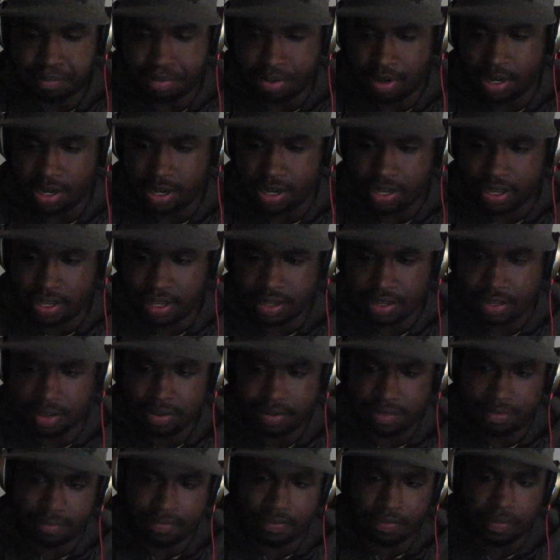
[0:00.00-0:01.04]
But
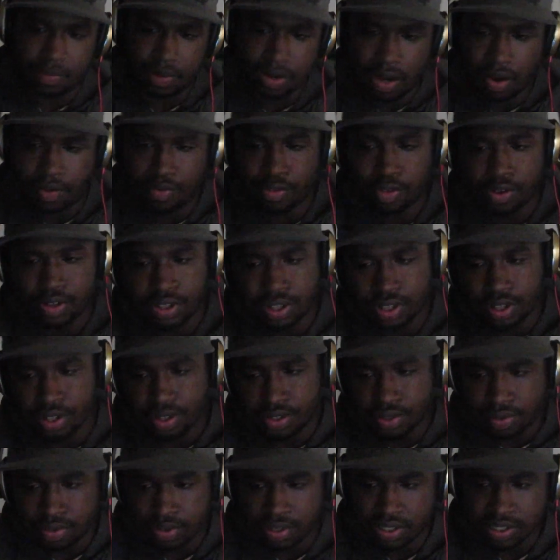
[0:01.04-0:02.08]
without further
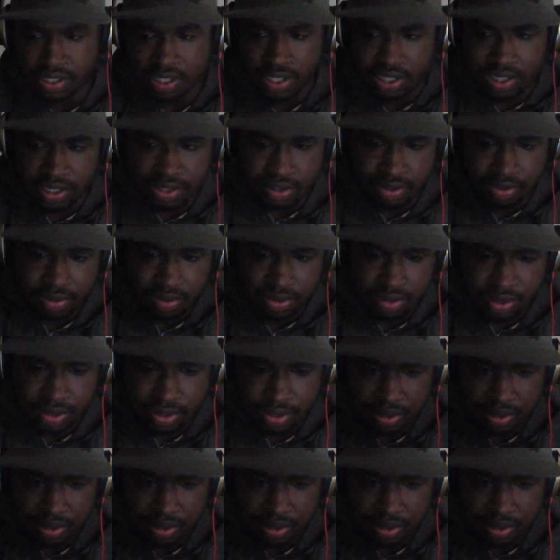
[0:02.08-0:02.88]
ado, let's get into it.